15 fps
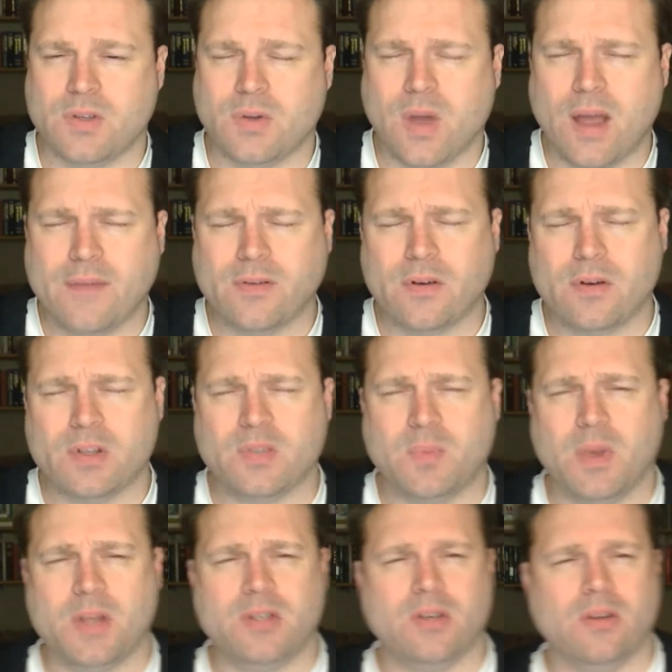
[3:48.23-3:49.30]
After her
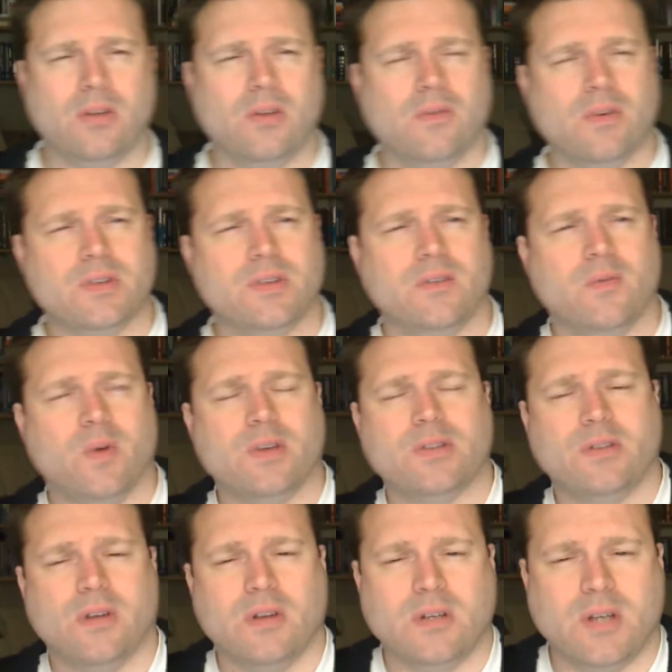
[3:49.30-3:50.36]
speech at the University of
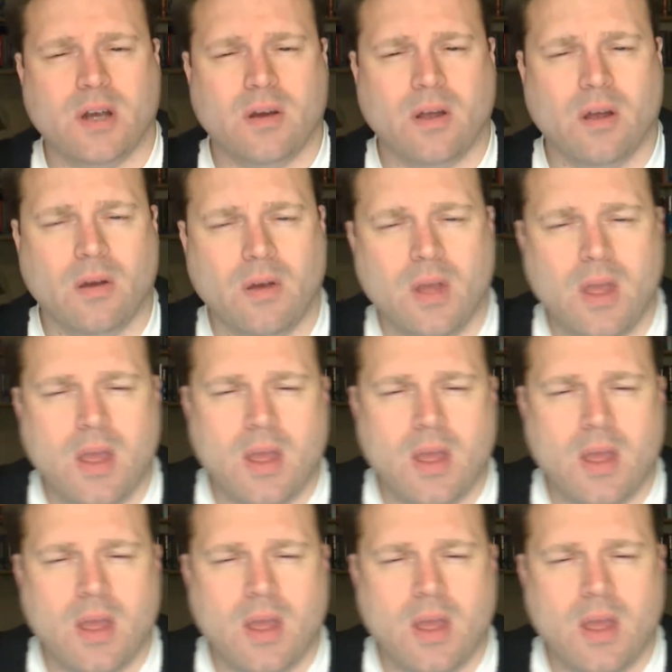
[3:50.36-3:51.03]
Western Ontario,